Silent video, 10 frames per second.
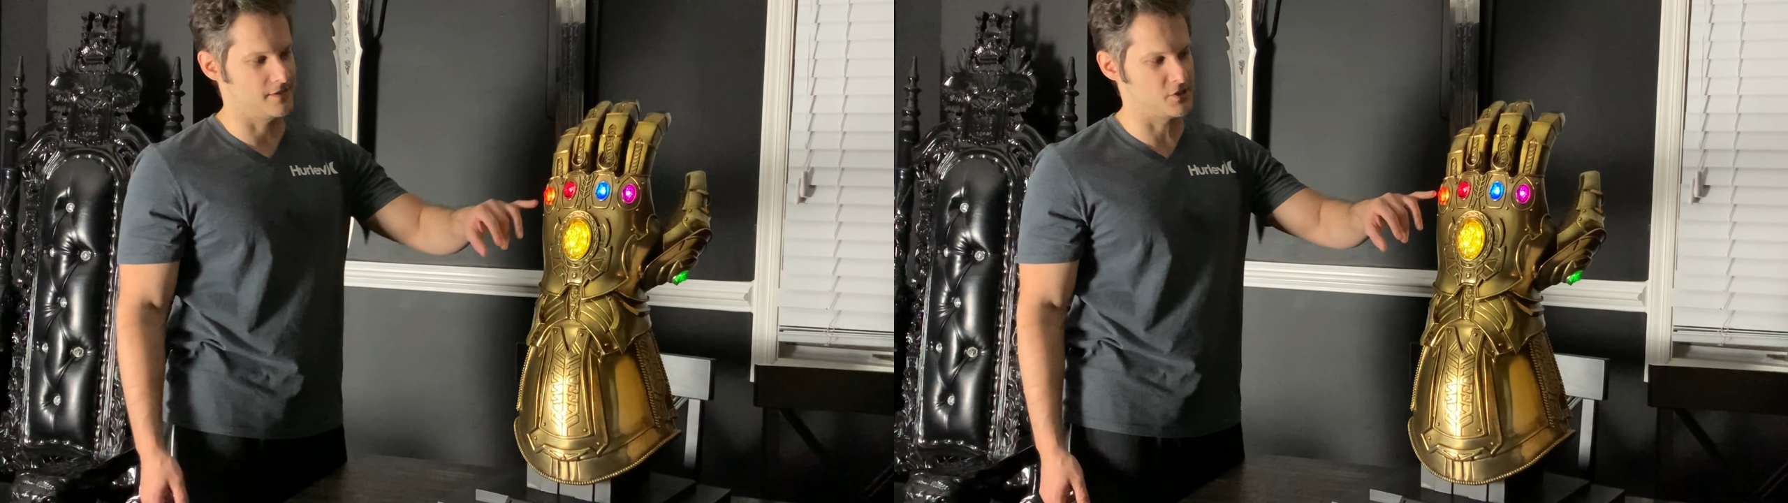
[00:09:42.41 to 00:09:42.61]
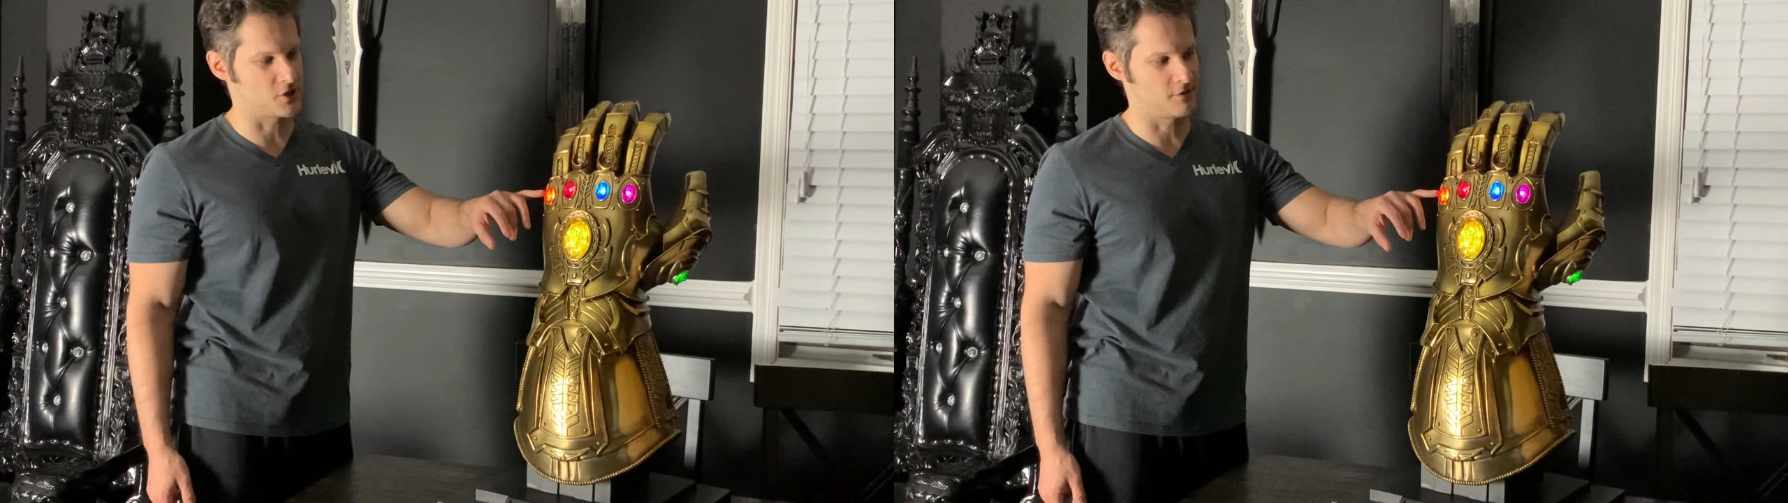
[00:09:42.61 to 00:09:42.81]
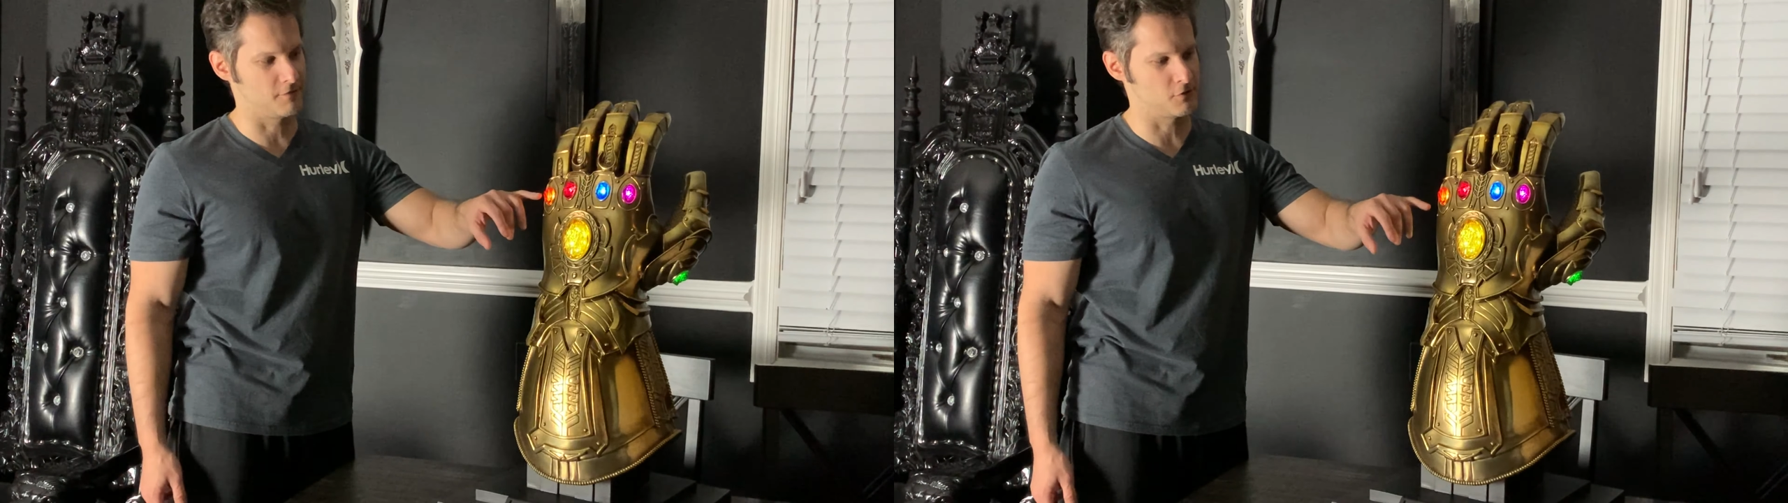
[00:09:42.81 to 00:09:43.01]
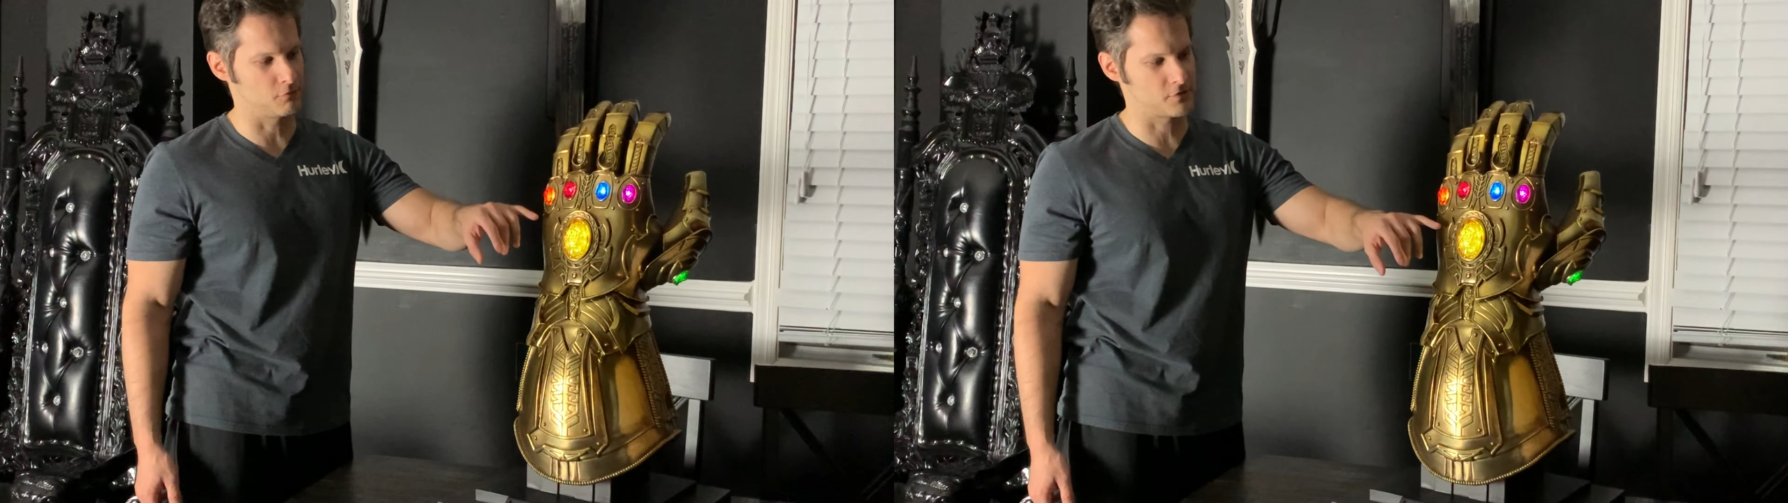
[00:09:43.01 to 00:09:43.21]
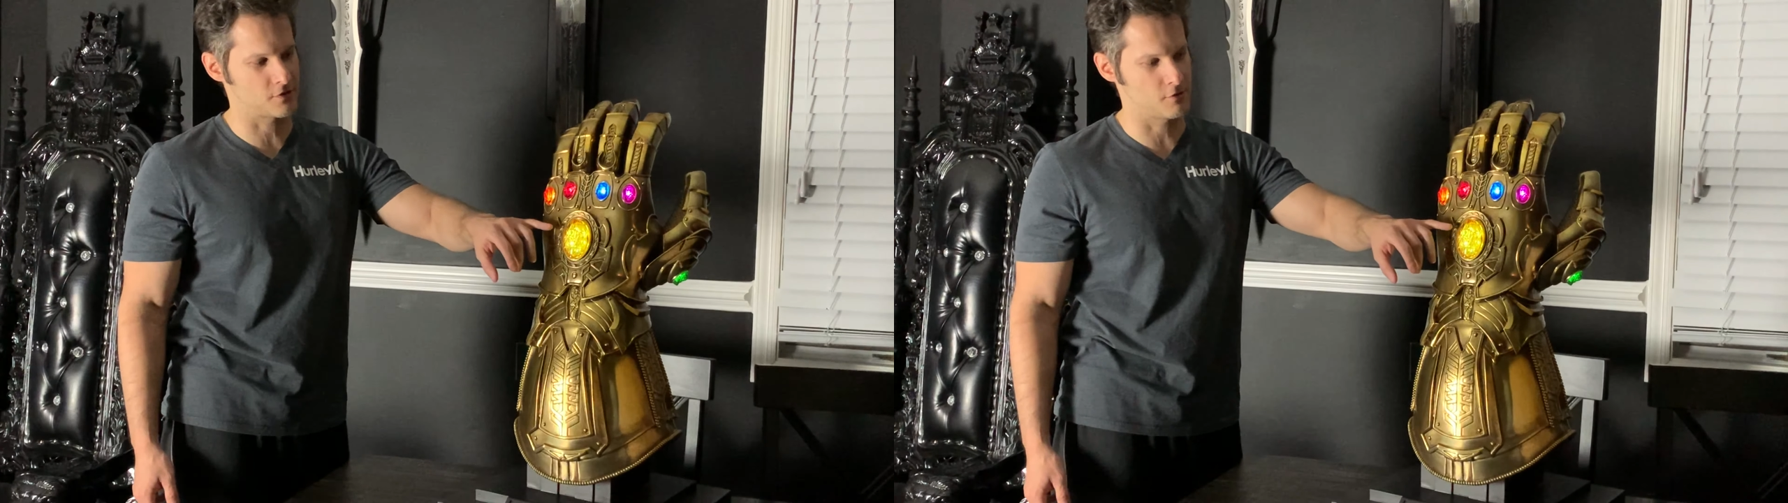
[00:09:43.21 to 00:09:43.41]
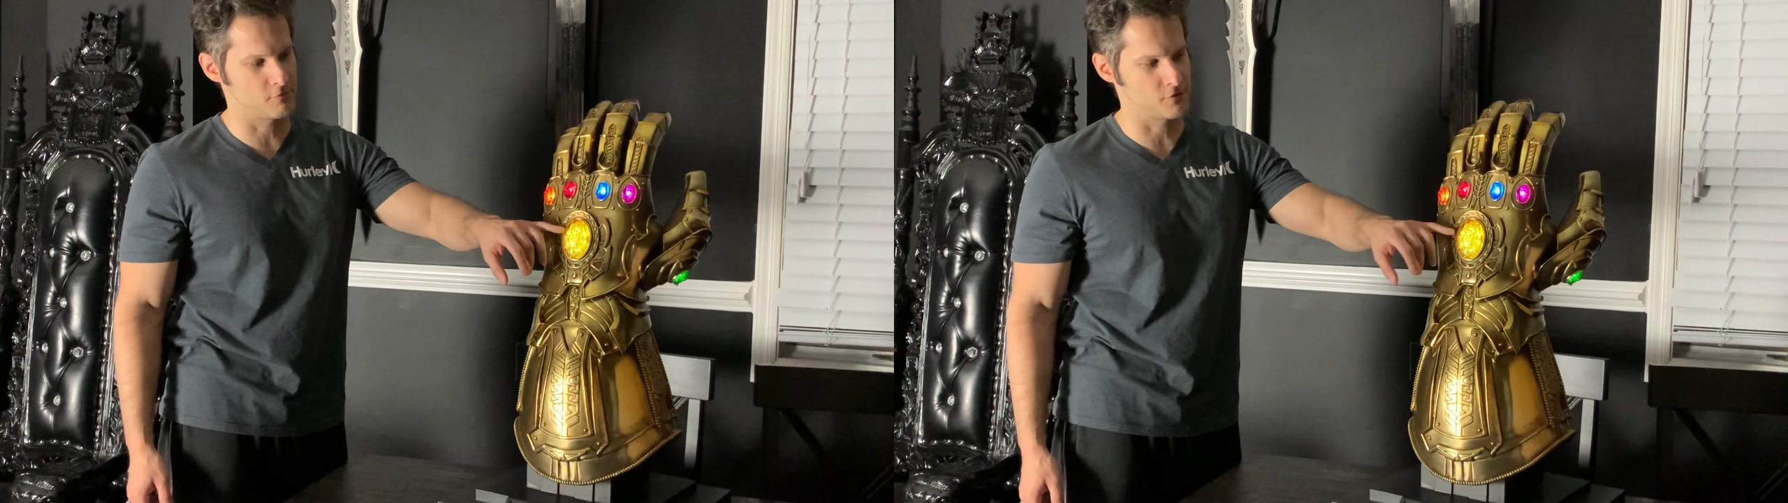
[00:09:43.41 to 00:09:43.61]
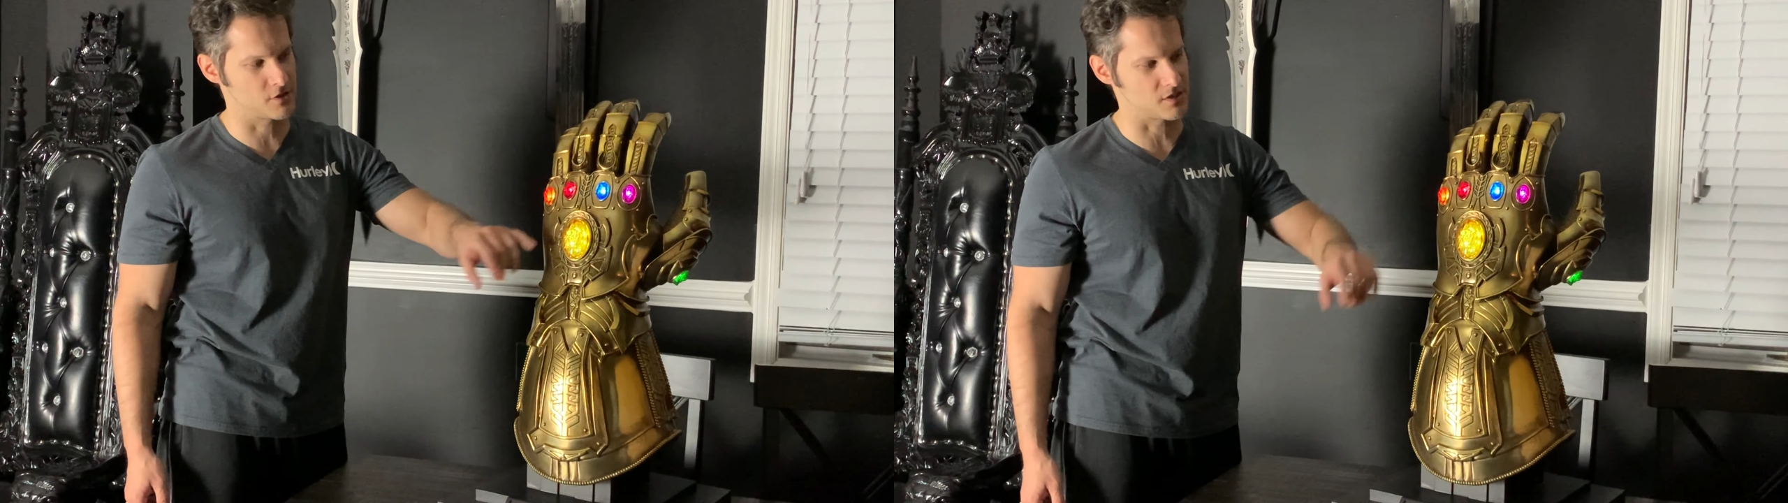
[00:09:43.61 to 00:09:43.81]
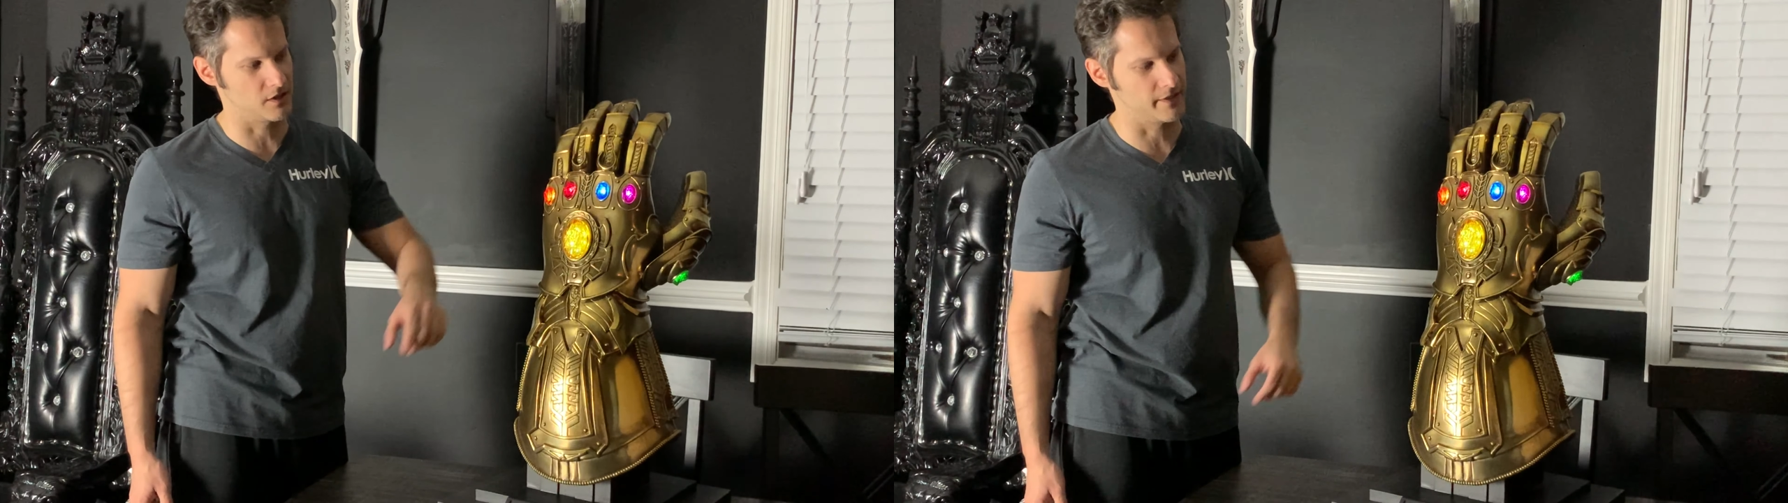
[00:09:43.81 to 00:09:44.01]
each individual stone
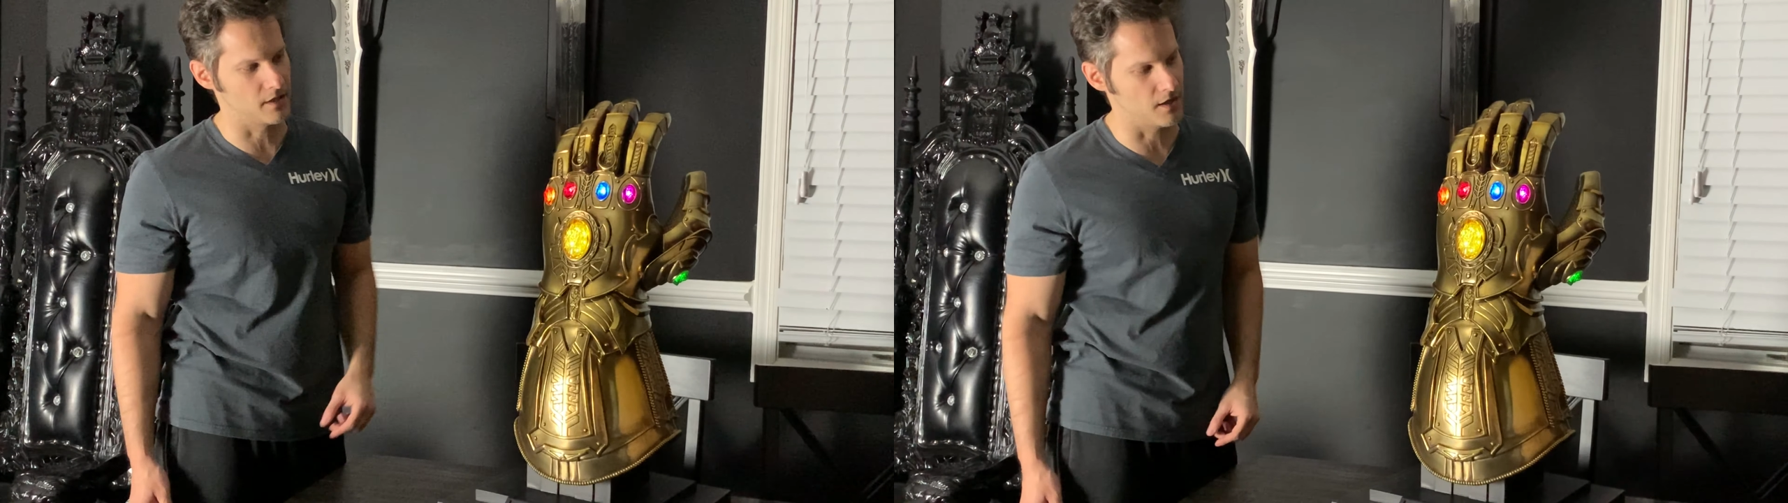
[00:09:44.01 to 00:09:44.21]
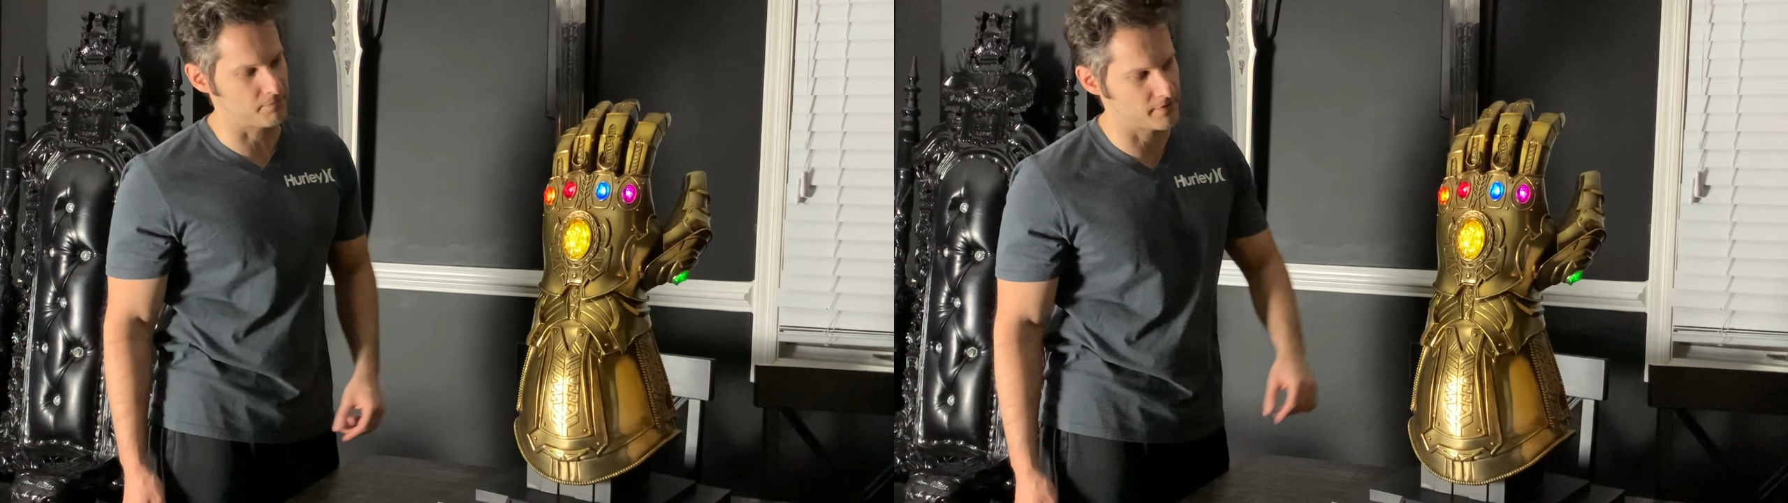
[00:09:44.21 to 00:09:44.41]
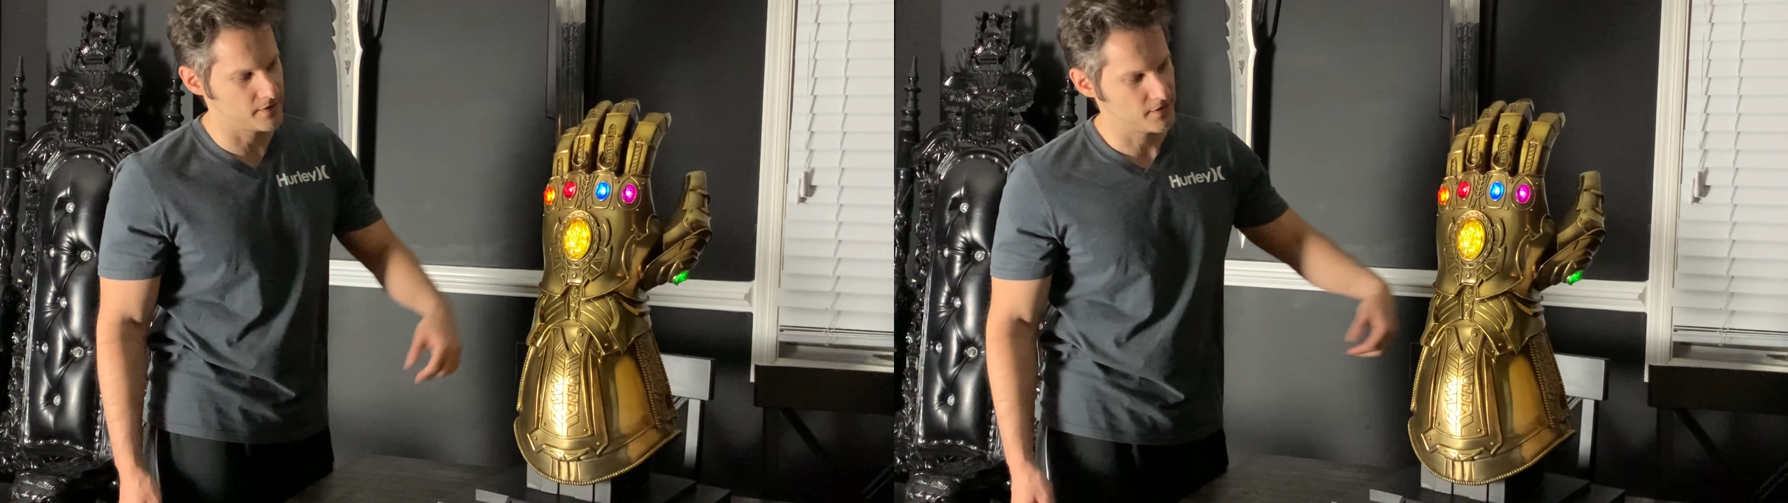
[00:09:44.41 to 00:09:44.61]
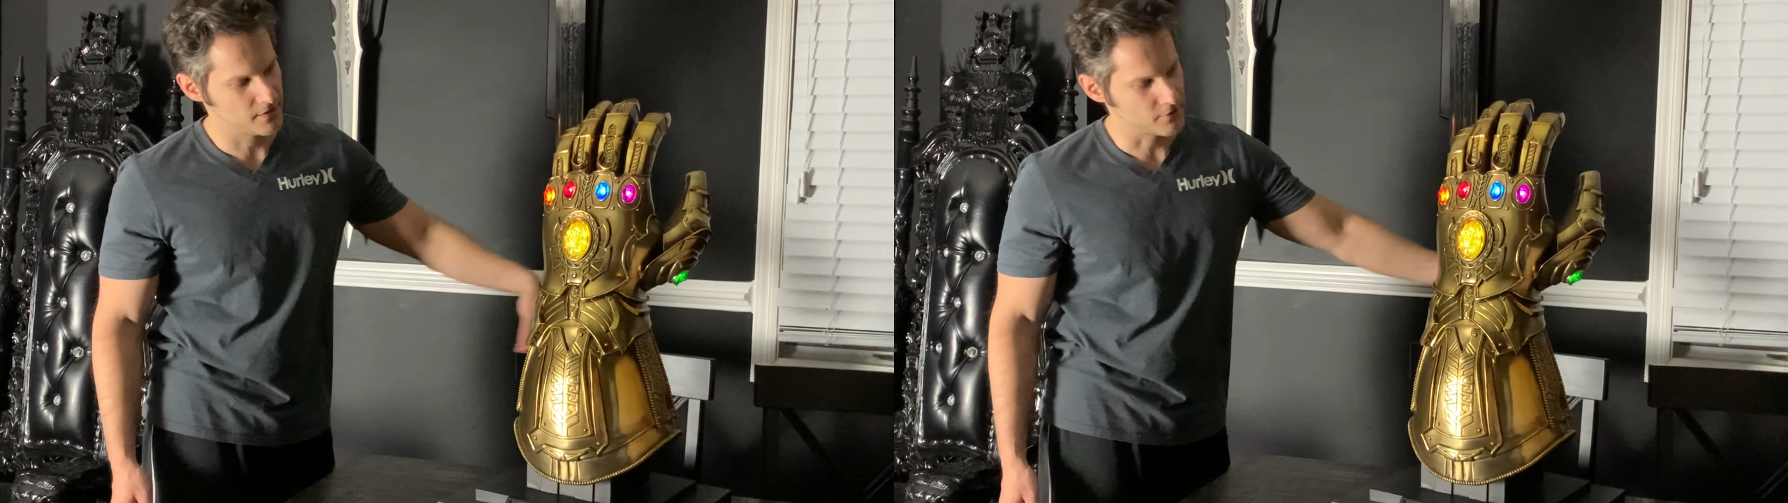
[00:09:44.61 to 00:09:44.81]
just lit up,